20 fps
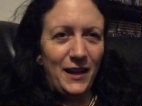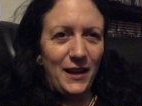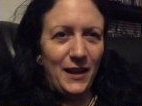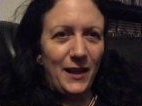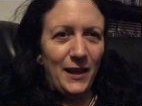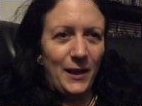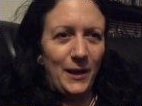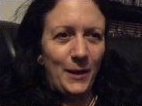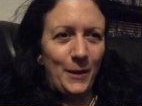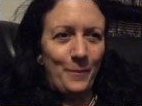
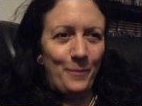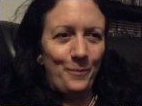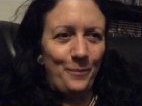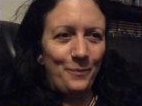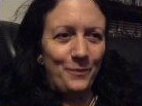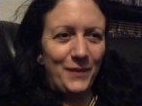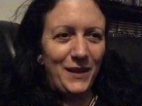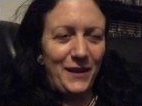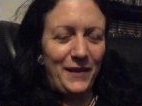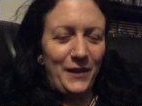Um,
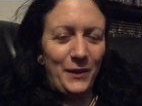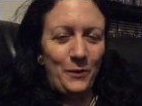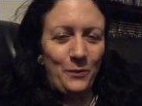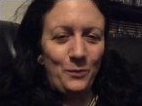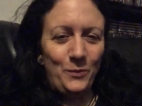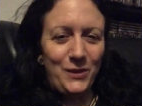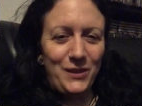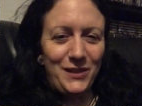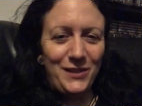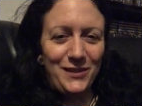and then
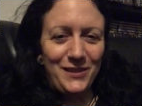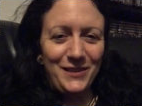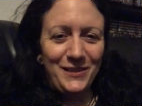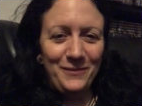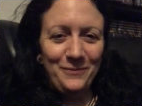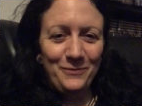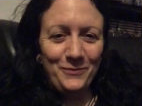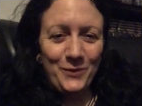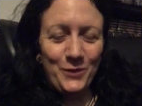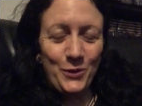we just
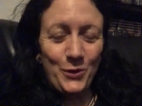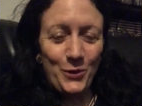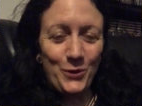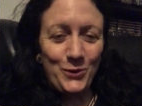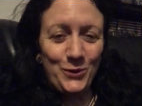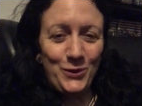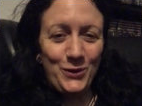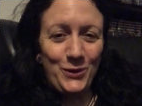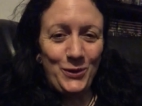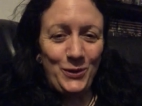got
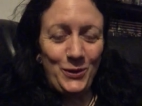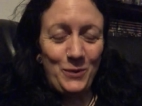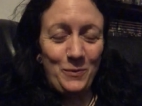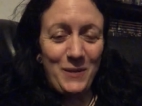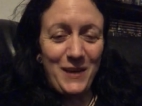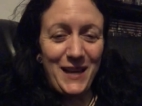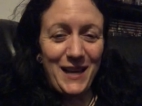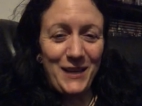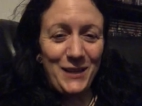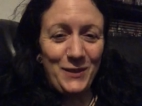onto the
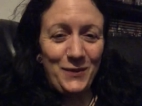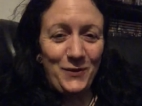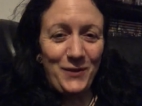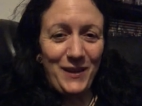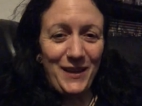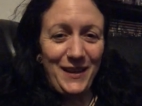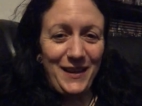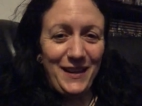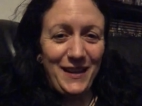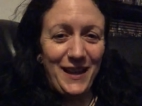
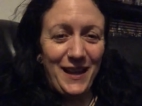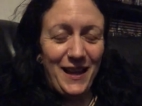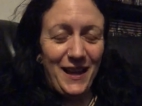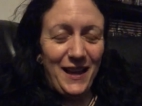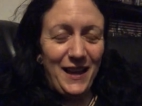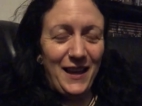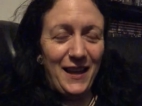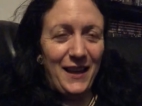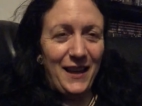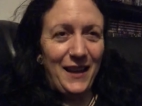PSV
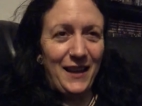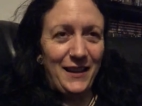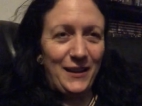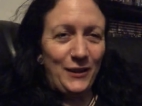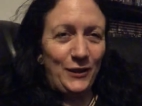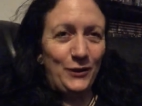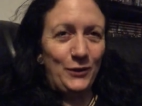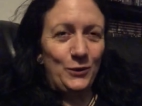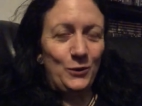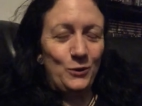and I
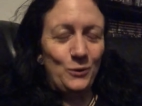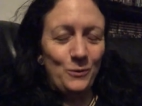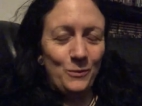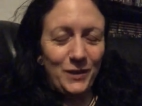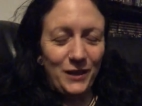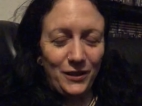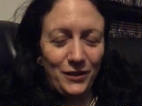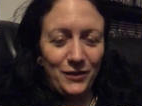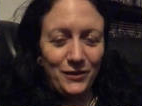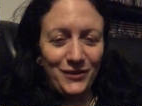thought, oh
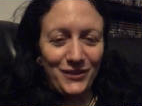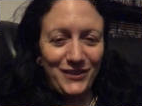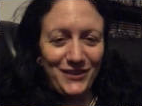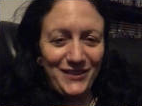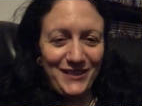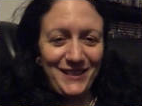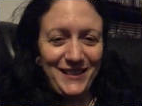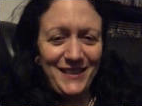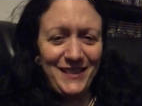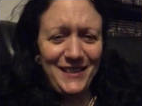my gosh,
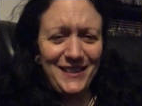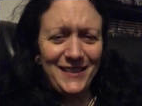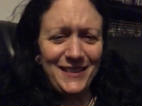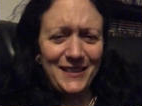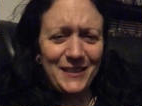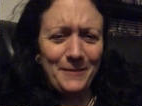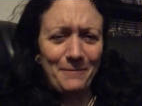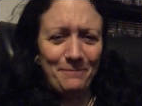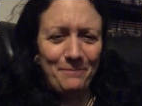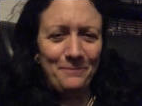this is
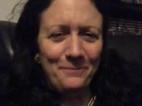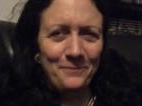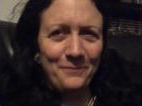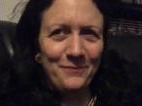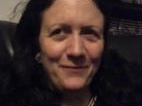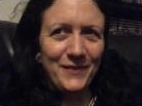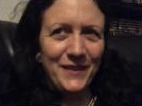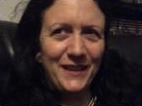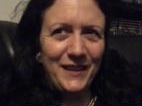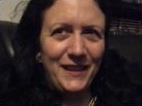um,
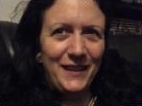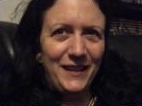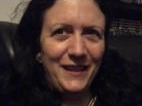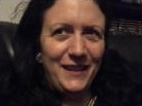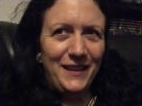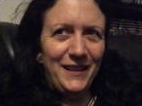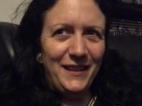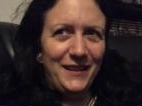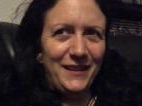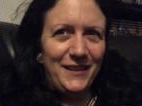
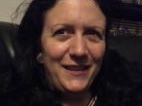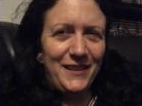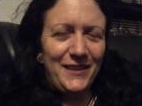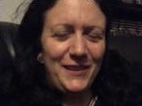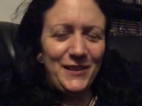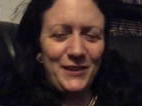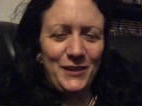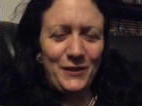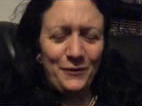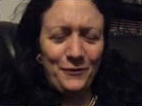this
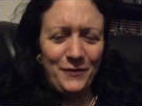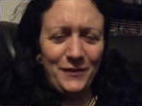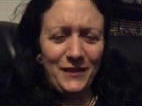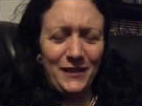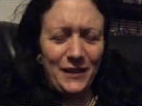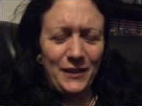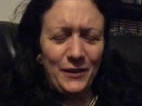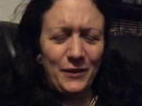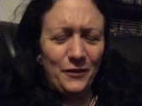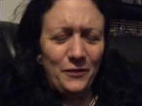is different. I
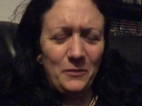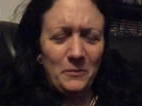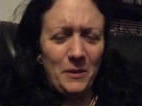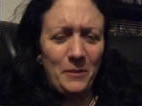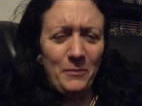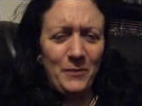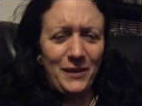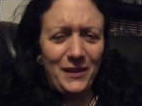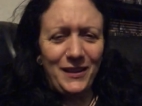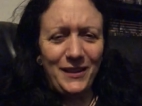can't
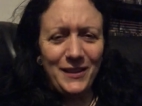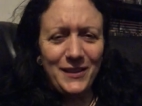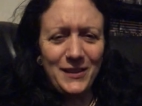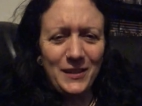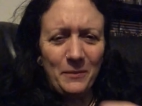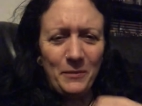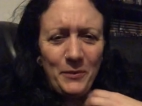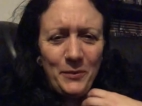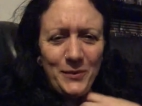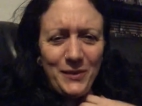remember the last
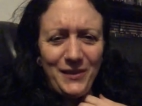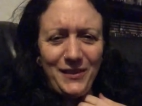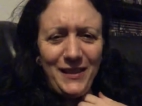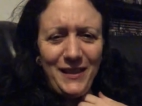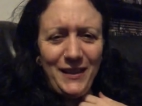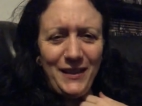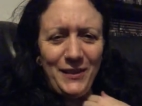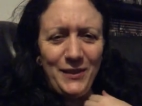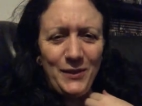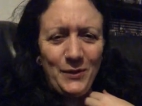time I was on
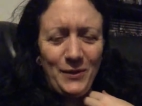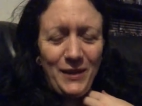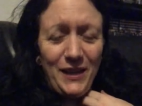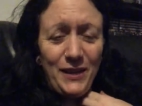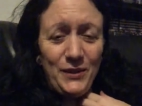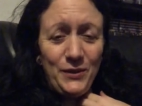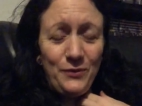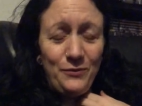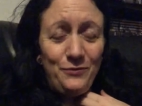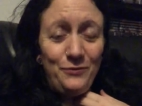here, so I had
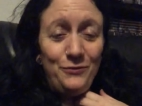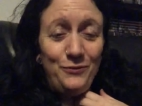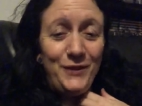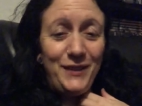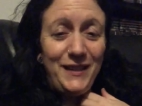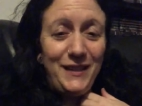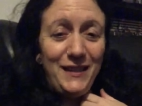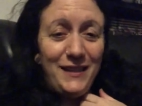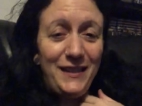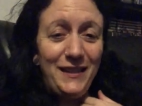to
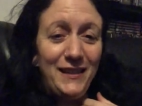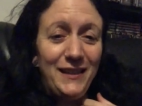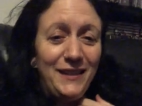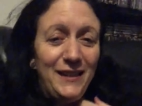re